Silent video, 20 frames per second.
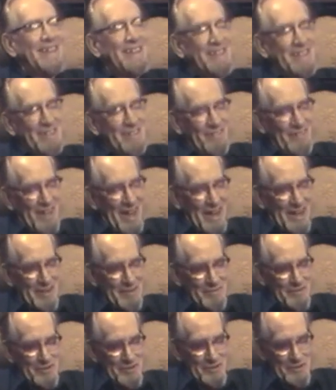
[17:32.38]
The
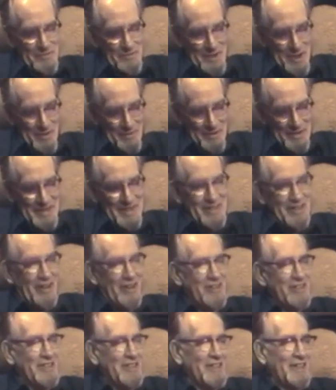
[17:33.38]
vacuum tube companies,
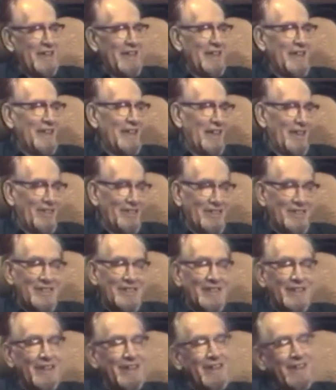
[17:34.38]
RCA and
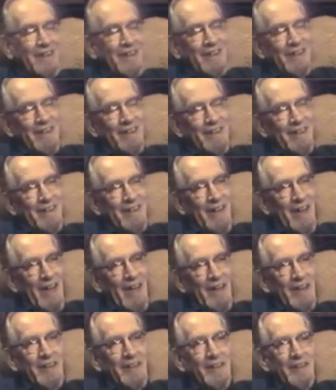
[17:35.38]
others,
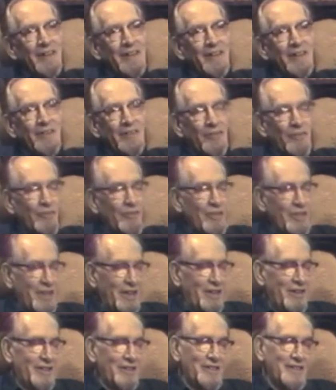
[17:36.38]
had, through the
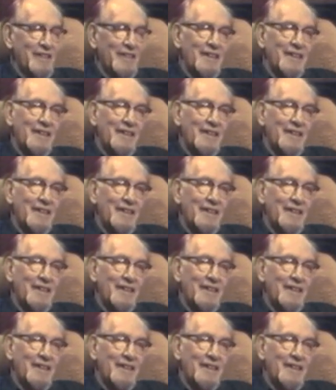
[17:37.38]
years,